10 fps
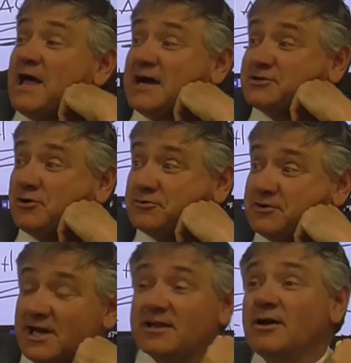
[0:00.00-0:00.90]
Black
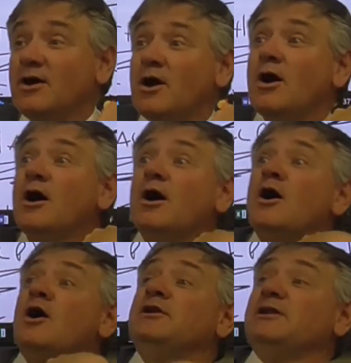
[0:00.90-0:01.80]

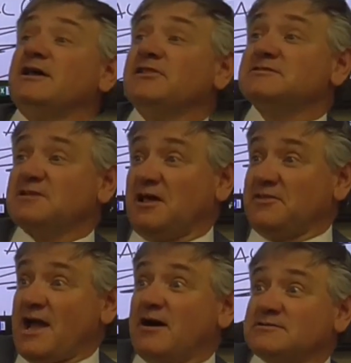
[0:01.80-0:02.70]
turtleneck, Nicholas
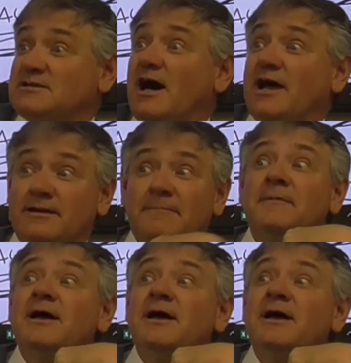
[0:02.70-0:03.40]
on the outside,